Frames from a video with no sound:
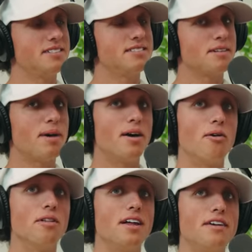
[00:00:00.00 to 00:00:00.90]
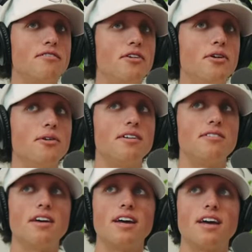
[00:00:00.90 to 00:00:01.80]
It's like my whole life too, and
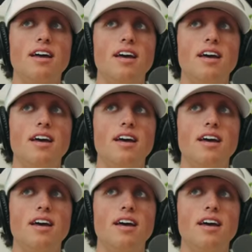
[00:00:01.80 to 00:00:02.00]
it's like